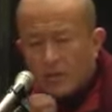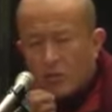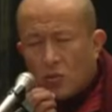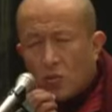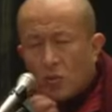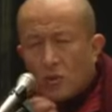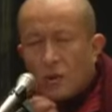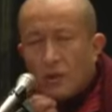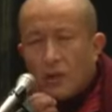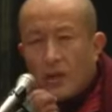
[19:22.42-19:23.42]
has
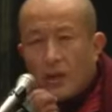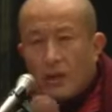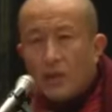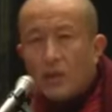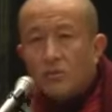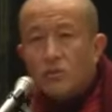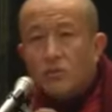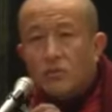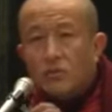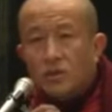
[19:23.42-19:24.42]
only
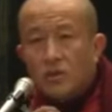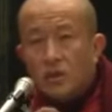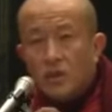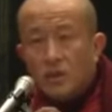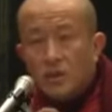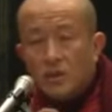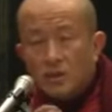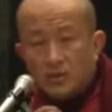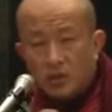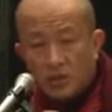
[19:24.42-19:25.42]
allowed to see
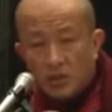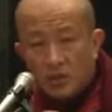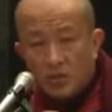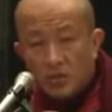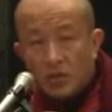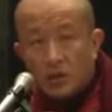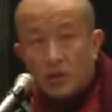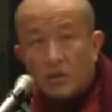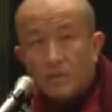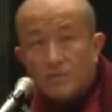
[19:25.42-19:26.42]
Khentse
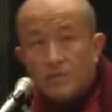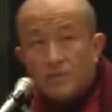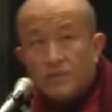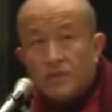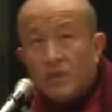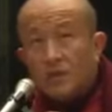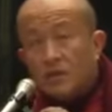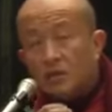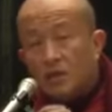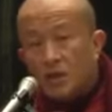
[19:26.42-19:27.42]
Rinpoche
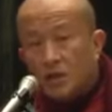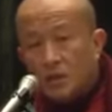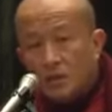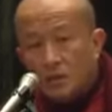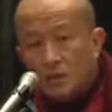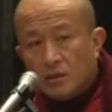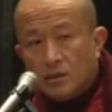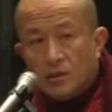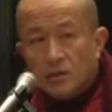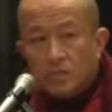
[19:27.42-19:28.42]
as a
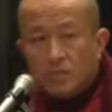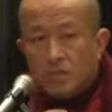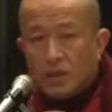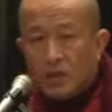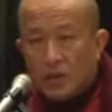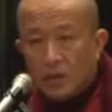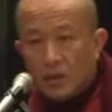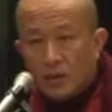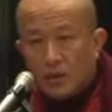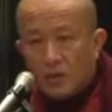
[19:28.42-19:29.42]
giant,
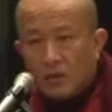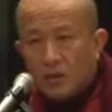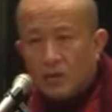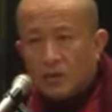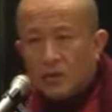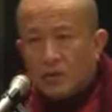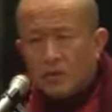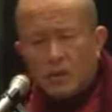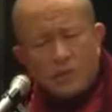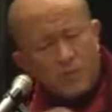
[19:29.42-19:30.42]
big,
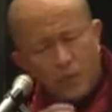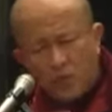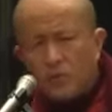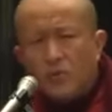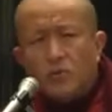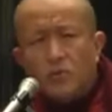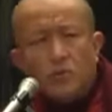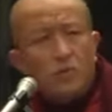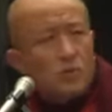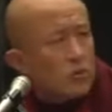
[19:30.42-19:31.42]
and beautiful
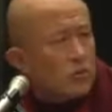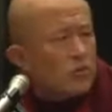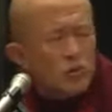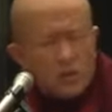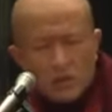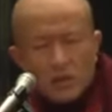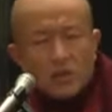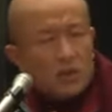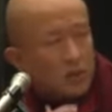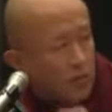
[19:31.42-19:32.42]
too, to the
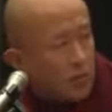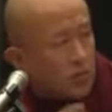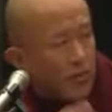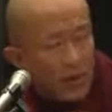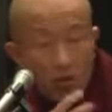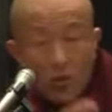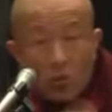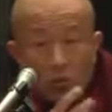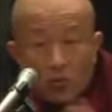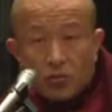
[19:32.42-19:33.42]
certain, my
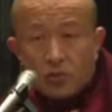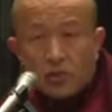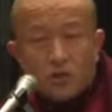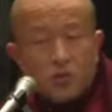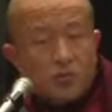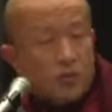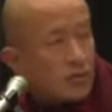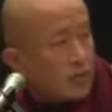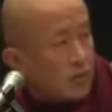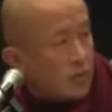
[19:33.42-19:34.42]
own projection of
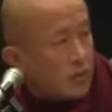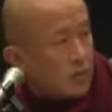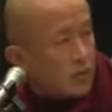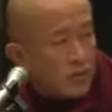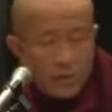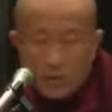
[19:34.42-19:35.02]
beautiful.